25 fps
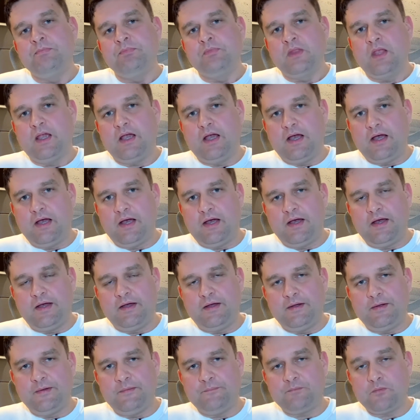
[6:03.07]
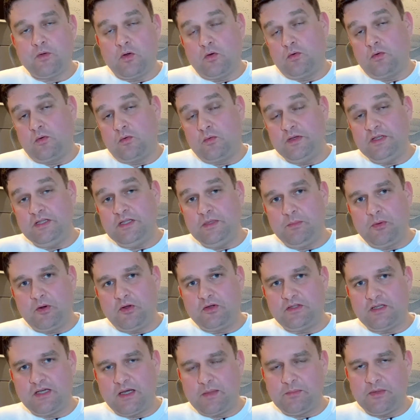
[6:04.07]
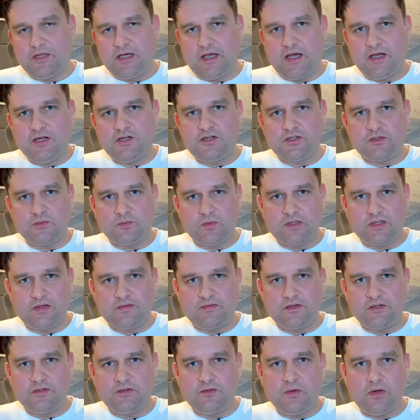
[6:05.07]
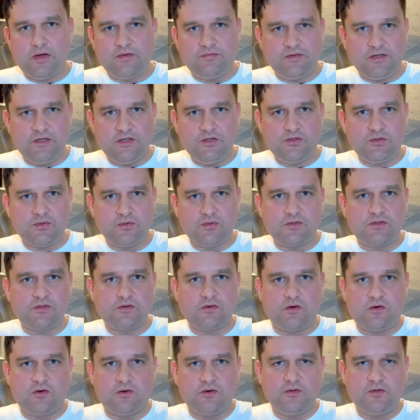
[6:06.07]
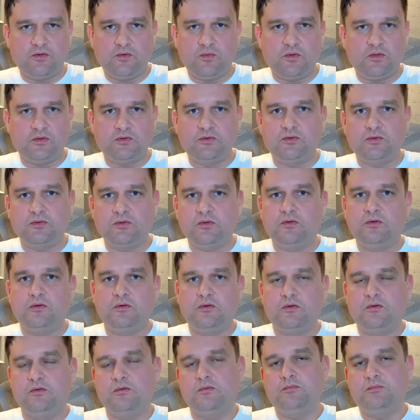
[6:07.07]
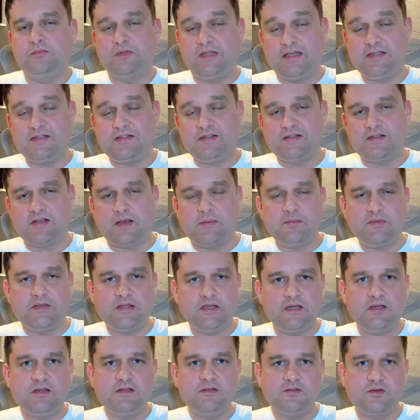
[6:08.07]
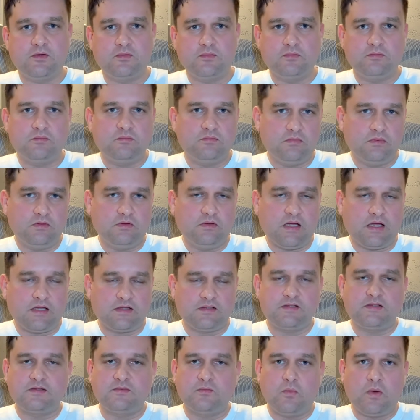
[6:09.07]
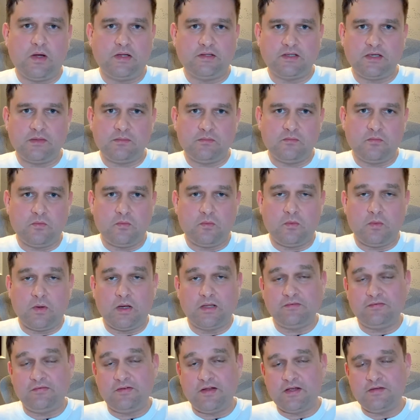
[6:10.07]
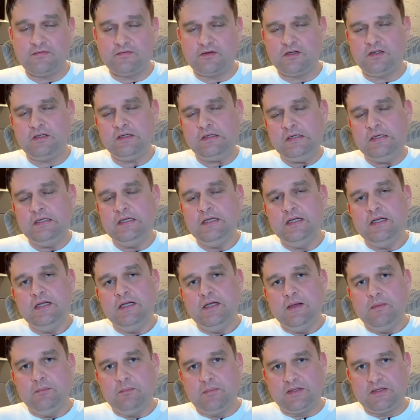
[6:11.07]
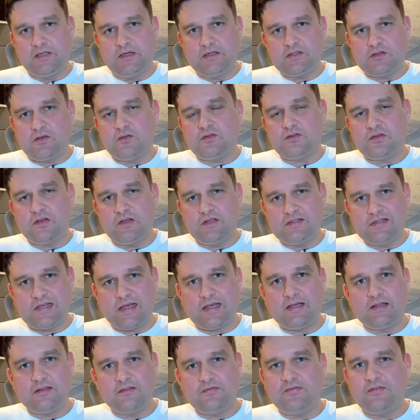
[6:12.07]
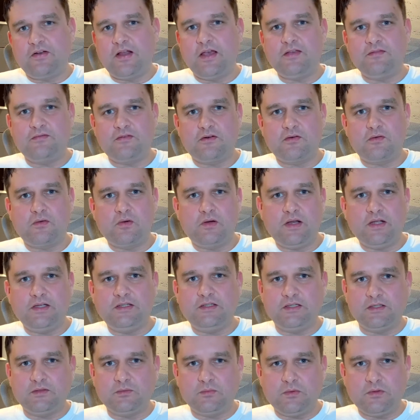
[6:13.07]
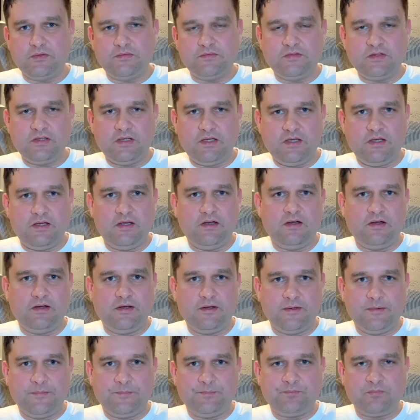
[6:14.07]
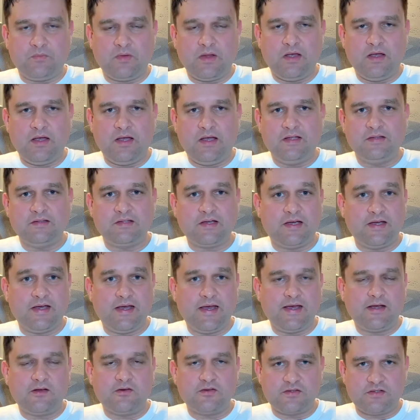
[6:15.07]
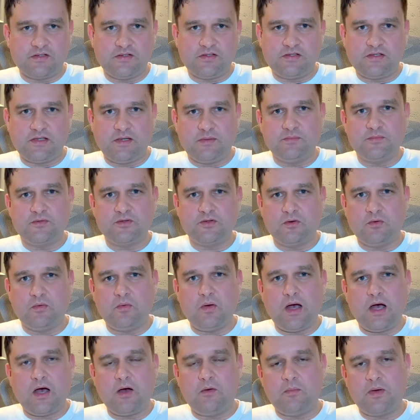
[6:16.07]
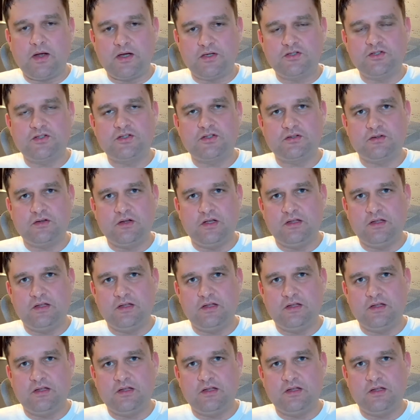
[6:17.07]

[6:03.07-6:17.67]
or redeploy the application whenever you have issues or you want to test something. So that's one flavor. But there is also a second flavor related with the entire ecosystem. So how much